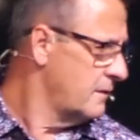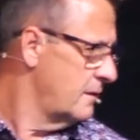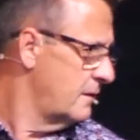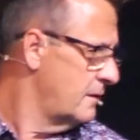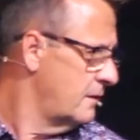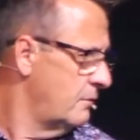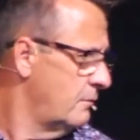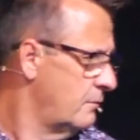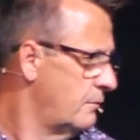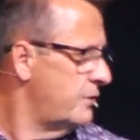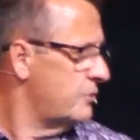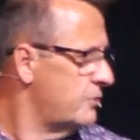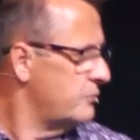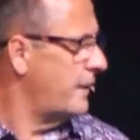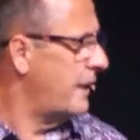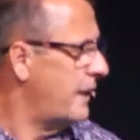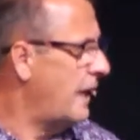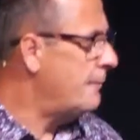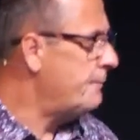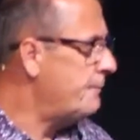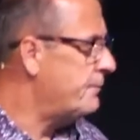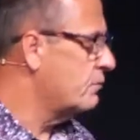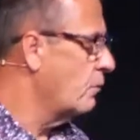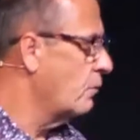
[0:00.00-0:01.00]
Well, here's what
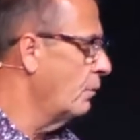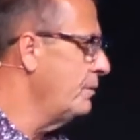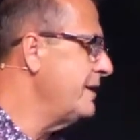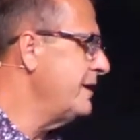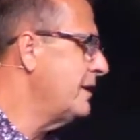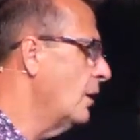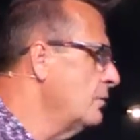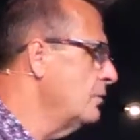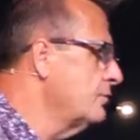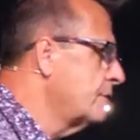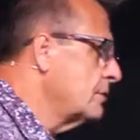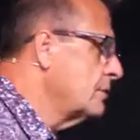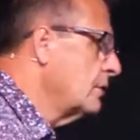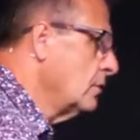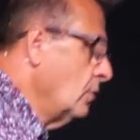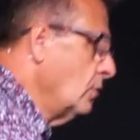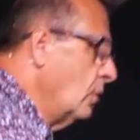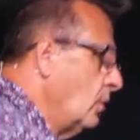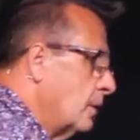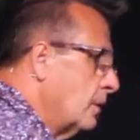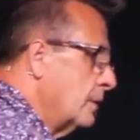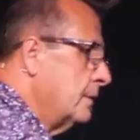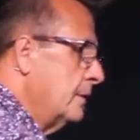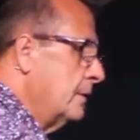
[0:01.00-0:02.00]
happens. When we go to the
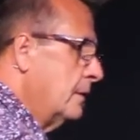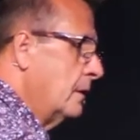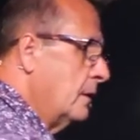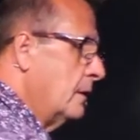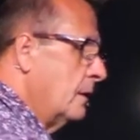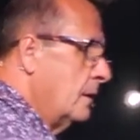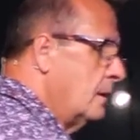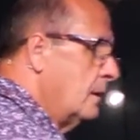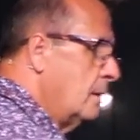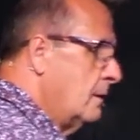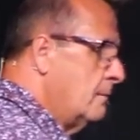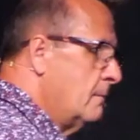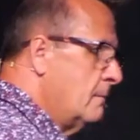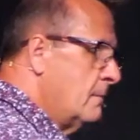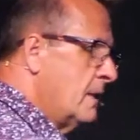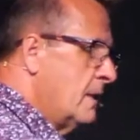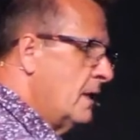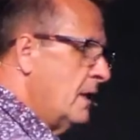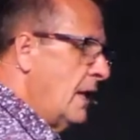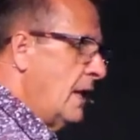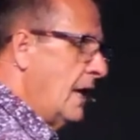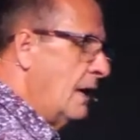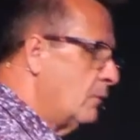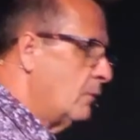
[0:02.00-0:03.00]
Lord
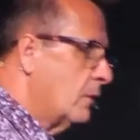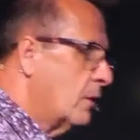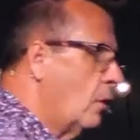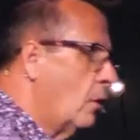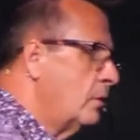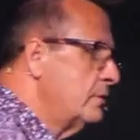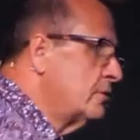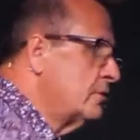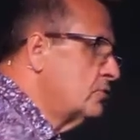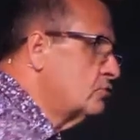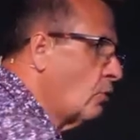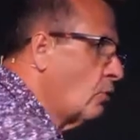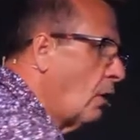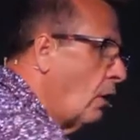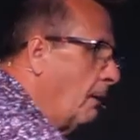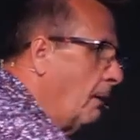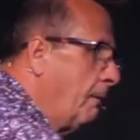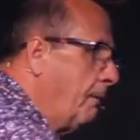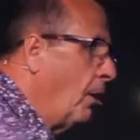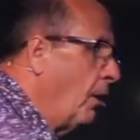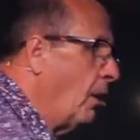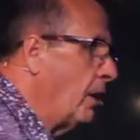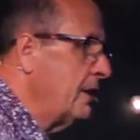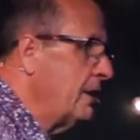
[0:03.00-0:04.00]
and we're going to draw
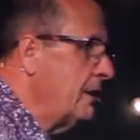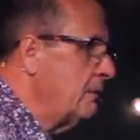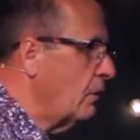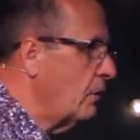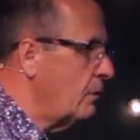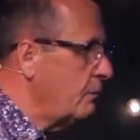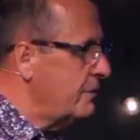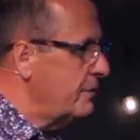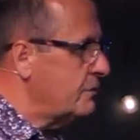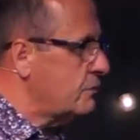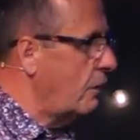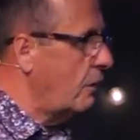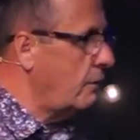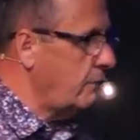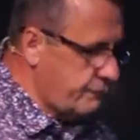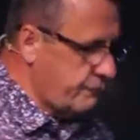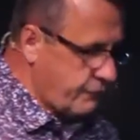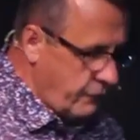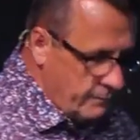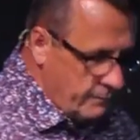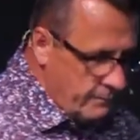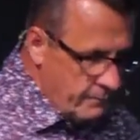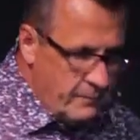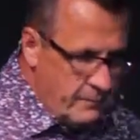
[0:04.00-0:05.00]
upon him, what are we drawing from?
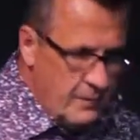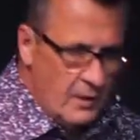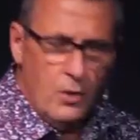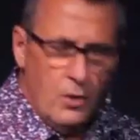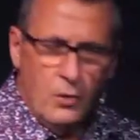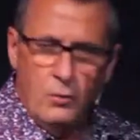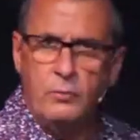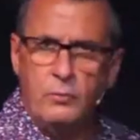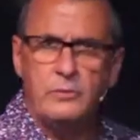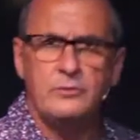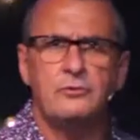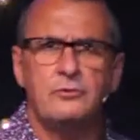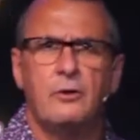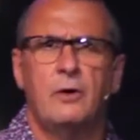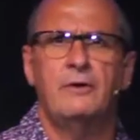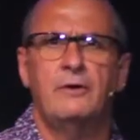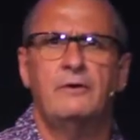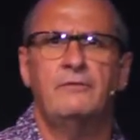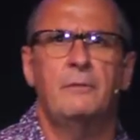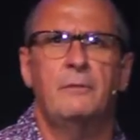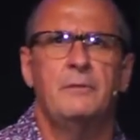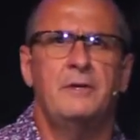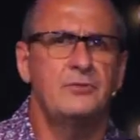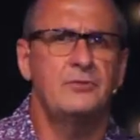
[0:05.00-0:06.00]
We're drawing
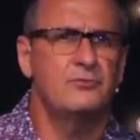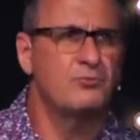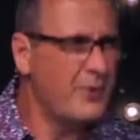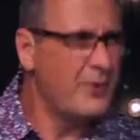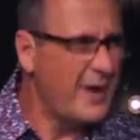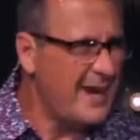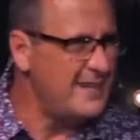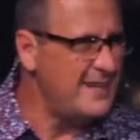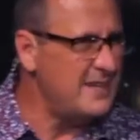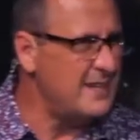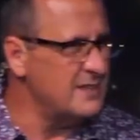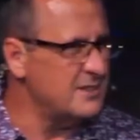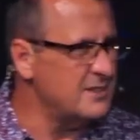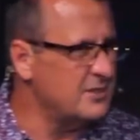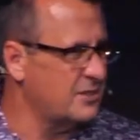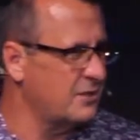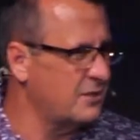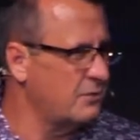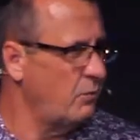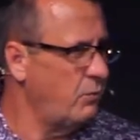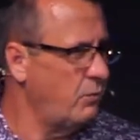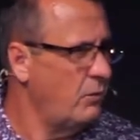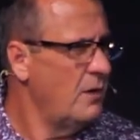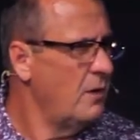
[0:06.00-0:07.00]
from his radiance.
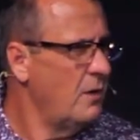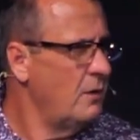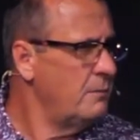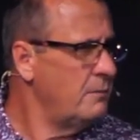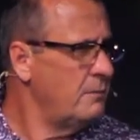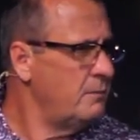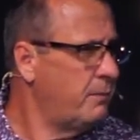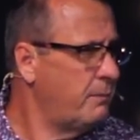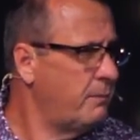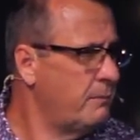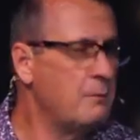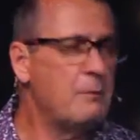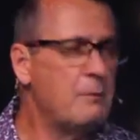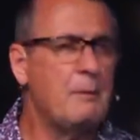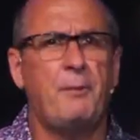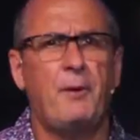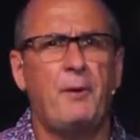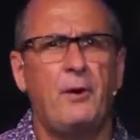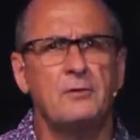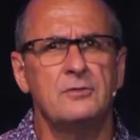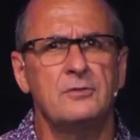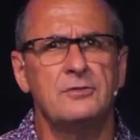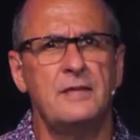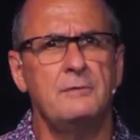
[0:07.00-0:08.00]
Remember what
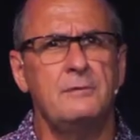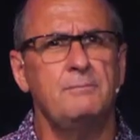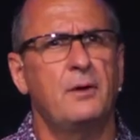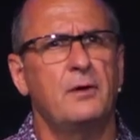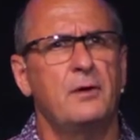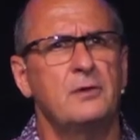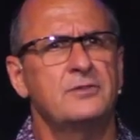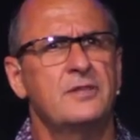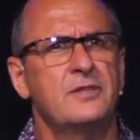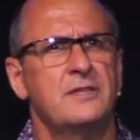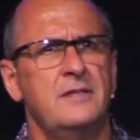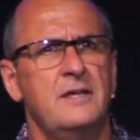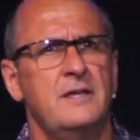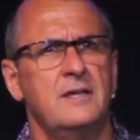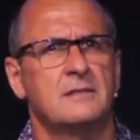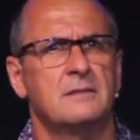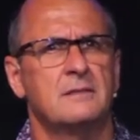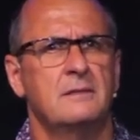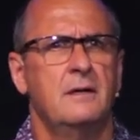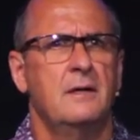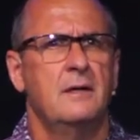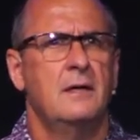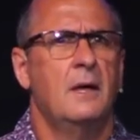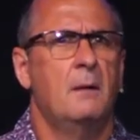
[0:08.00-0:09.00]
Paul said? Paul said this,
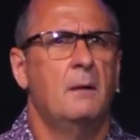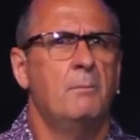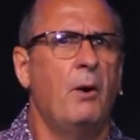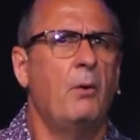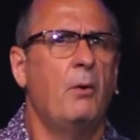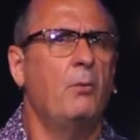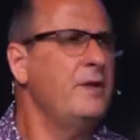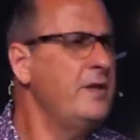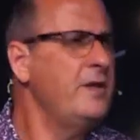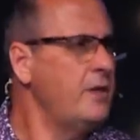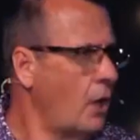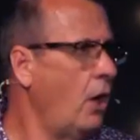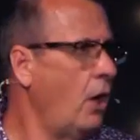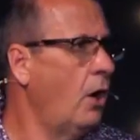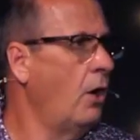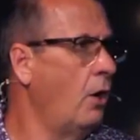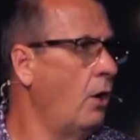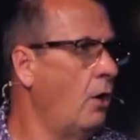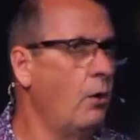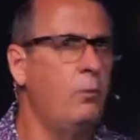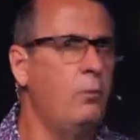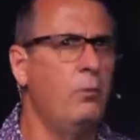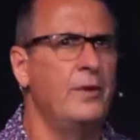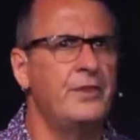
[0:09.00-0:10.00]
"But we
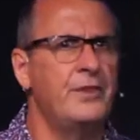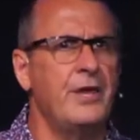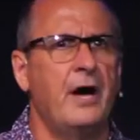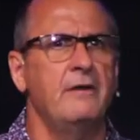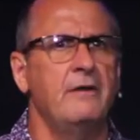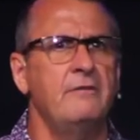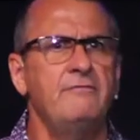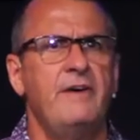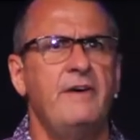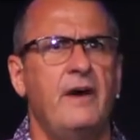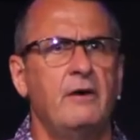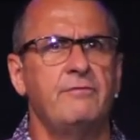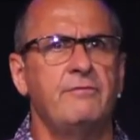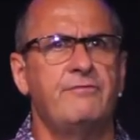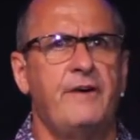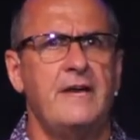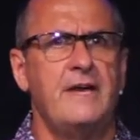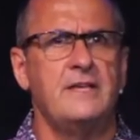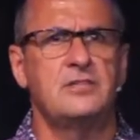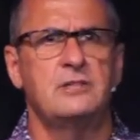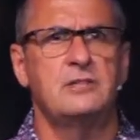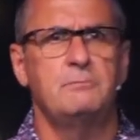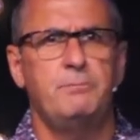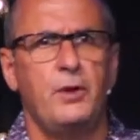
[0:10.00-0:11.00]
all, with unveiled
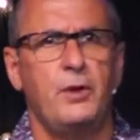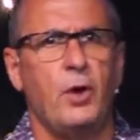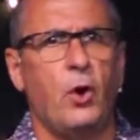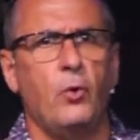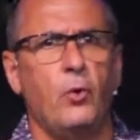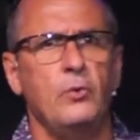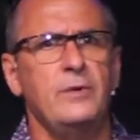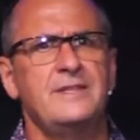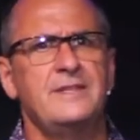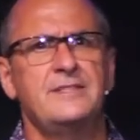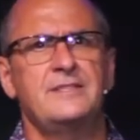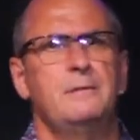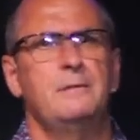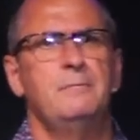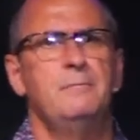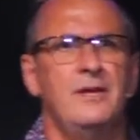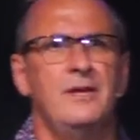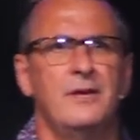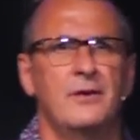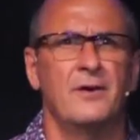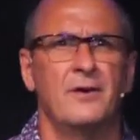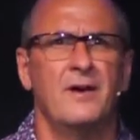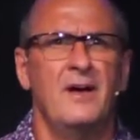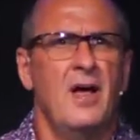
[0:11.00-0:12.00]
faces, behold as in a
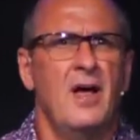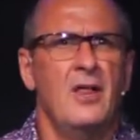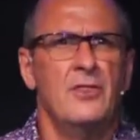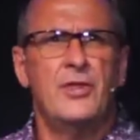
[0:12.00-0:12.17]
mirror, the